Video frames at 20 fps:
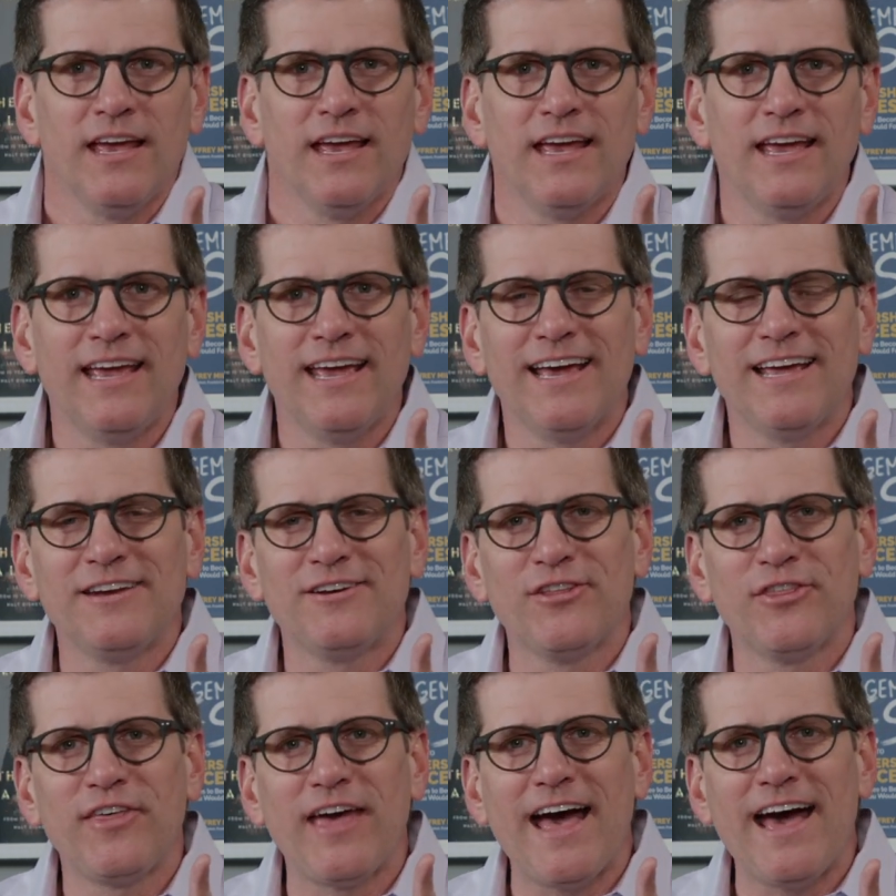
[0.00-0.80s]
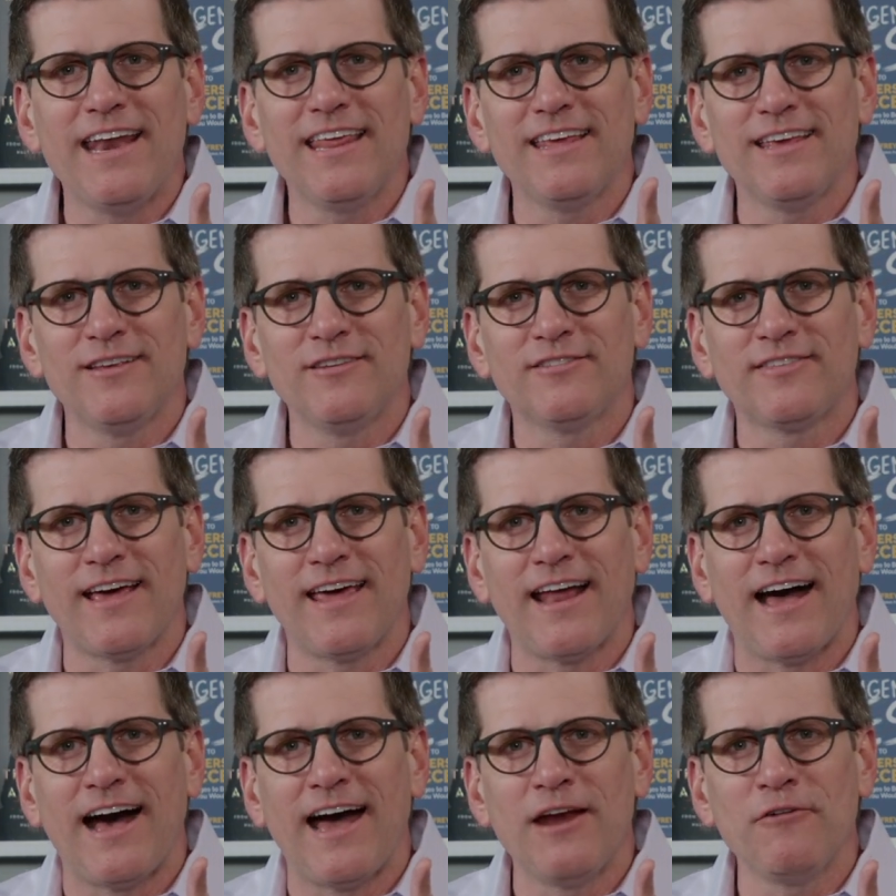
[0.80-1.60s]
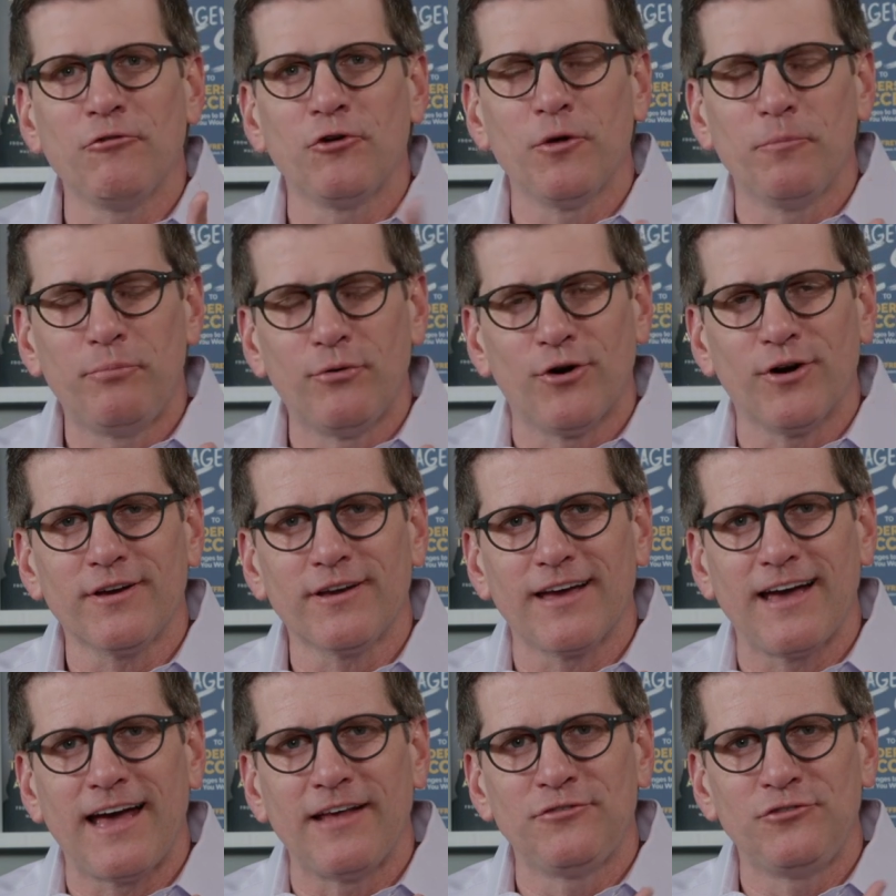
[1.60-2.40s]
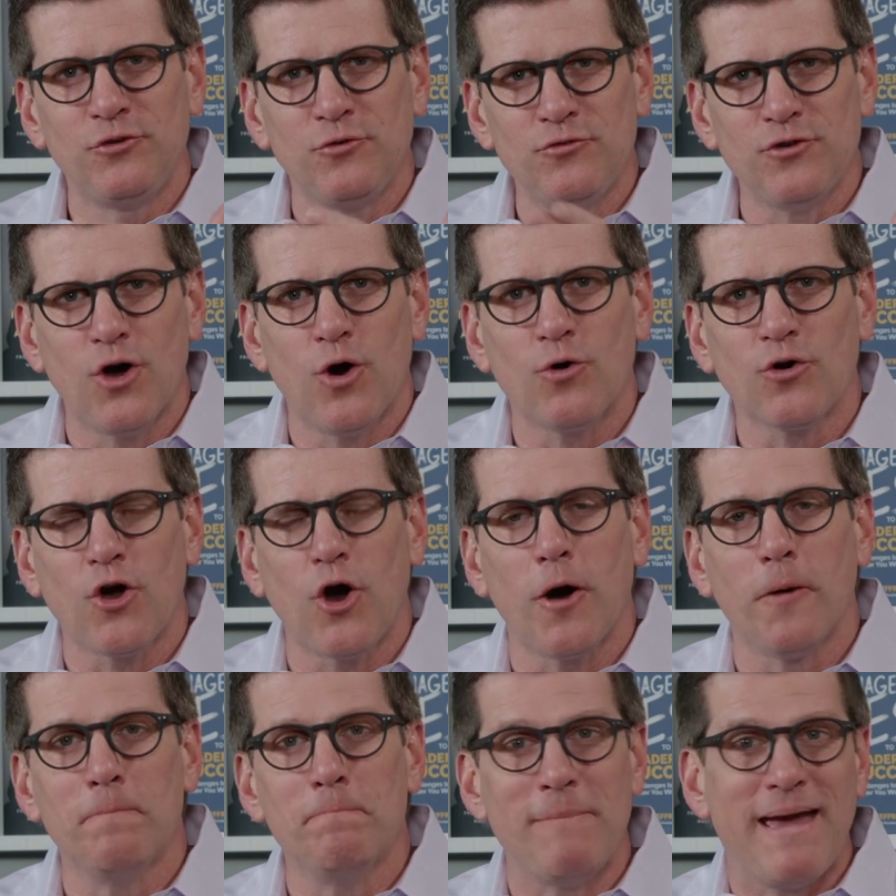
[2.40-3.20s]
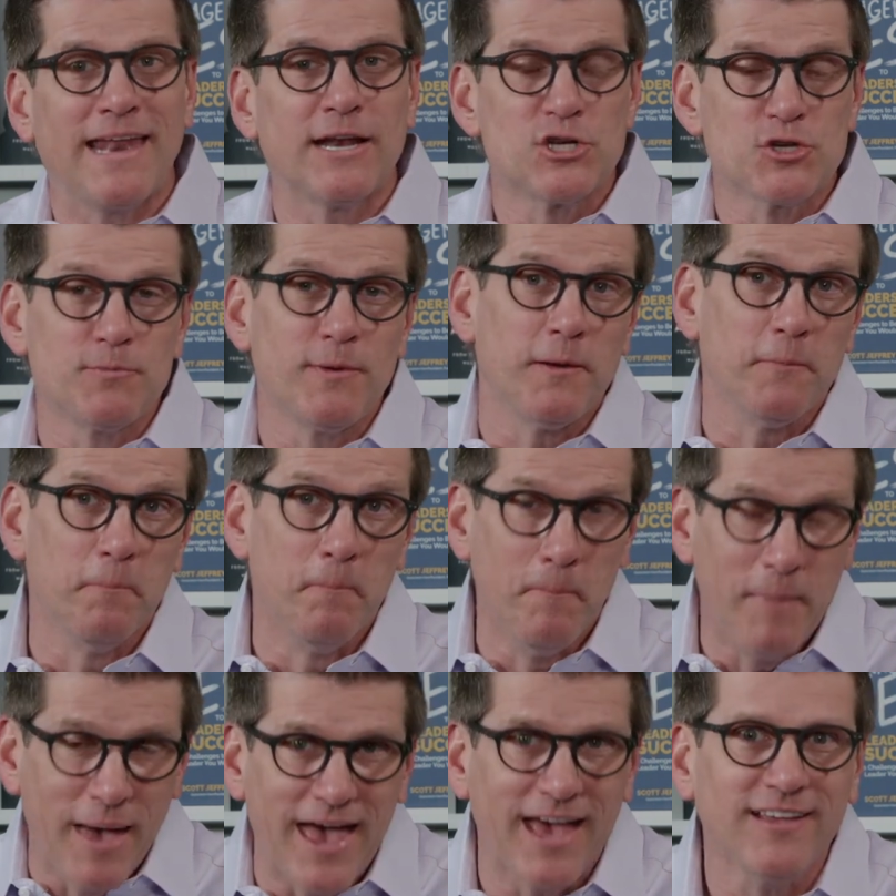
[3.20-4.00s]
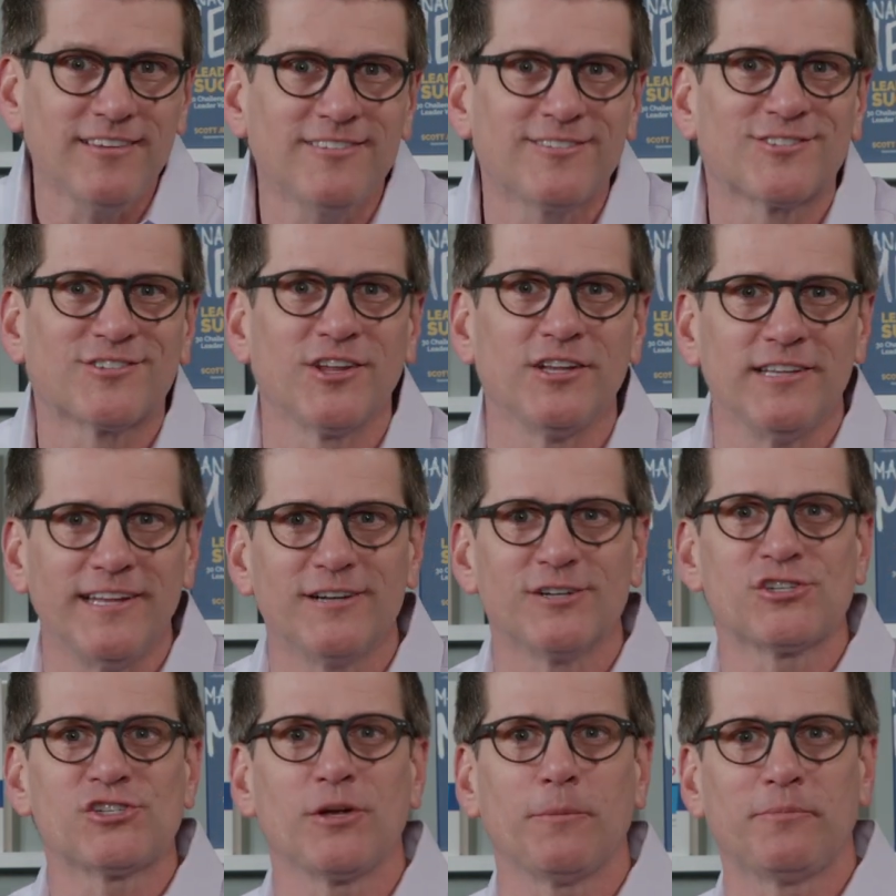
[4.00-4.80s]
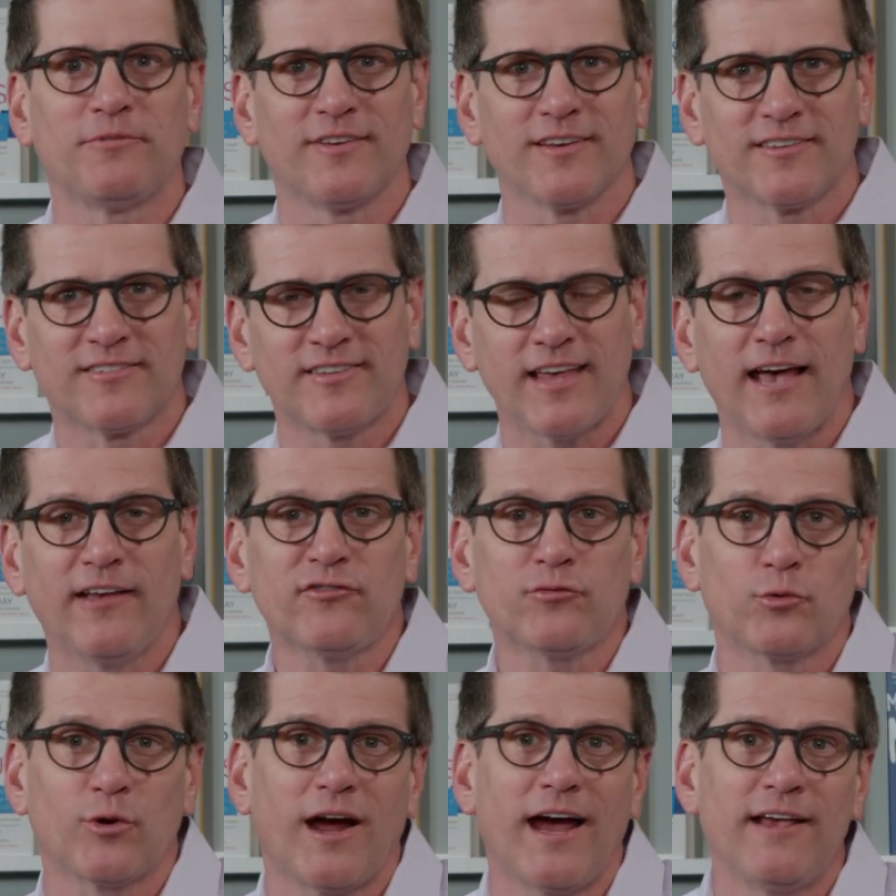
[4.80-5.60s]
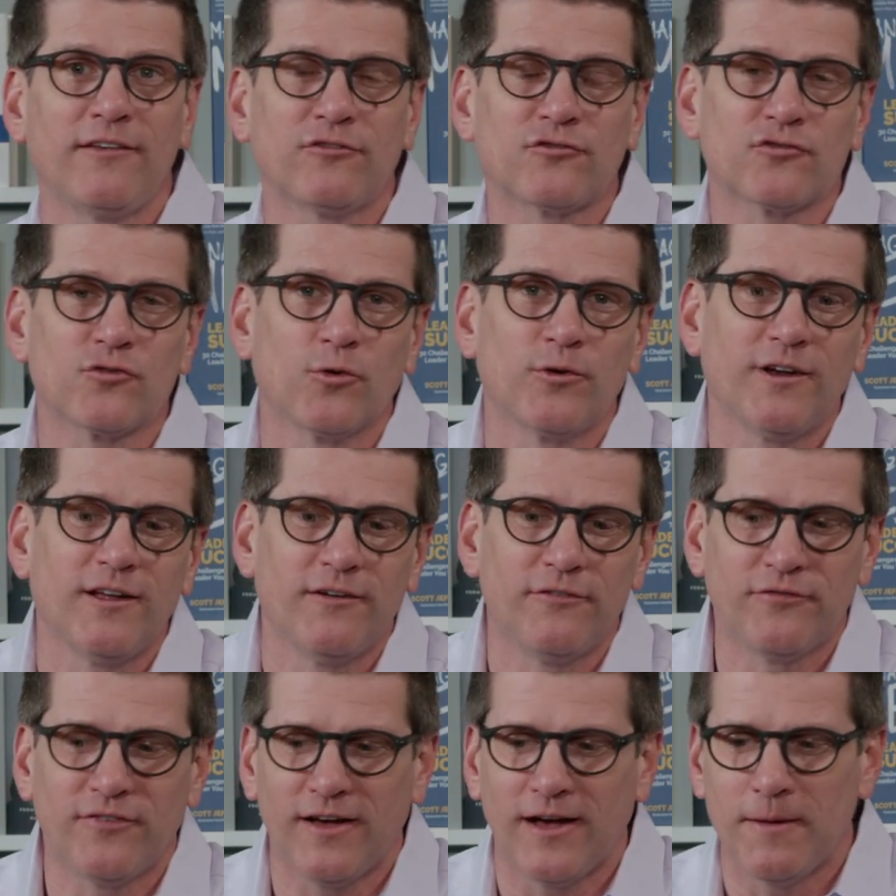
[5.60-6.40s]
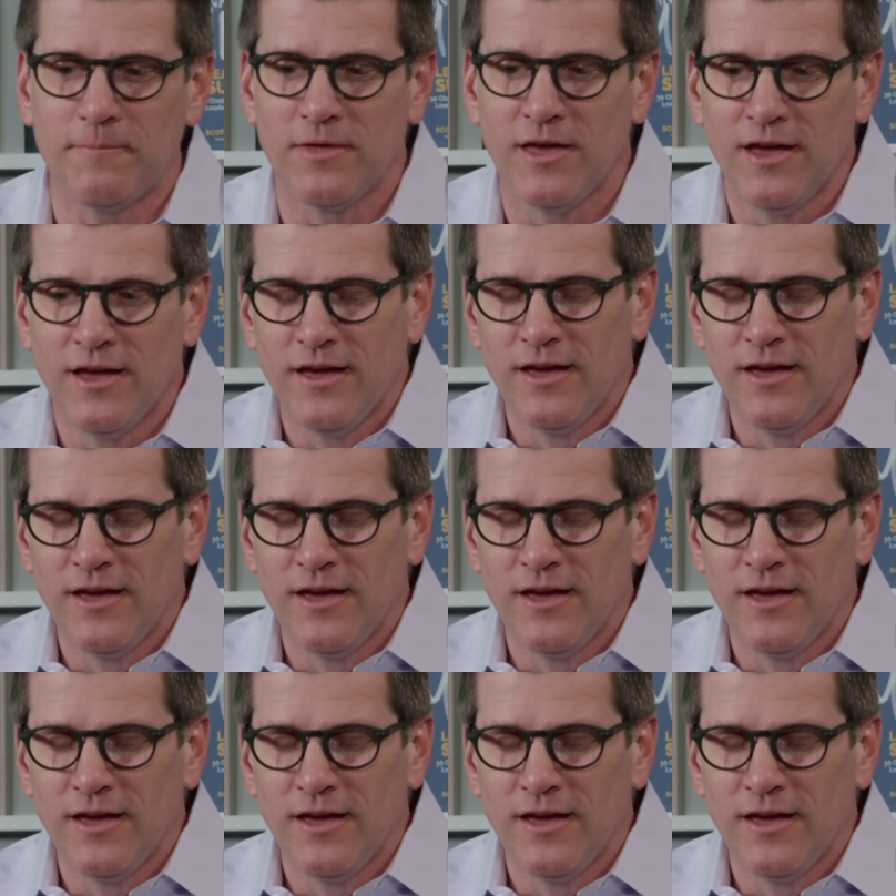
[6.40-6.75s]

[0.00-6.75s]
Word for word: And that is that I wrote a book, as you know, called Management Mess to Leadership Success, where I sort of um,